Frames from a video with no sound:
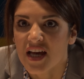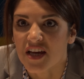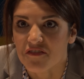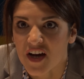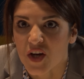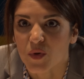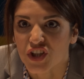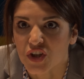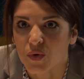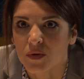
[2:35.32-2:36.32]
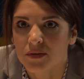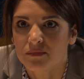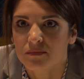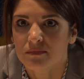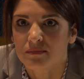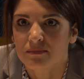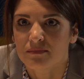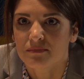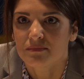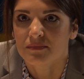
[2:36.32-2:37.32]
If I were
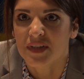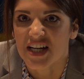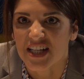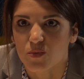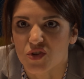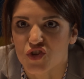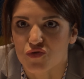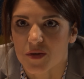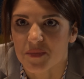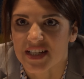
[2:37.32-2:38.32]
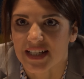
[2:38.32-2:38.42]
you, I would drop the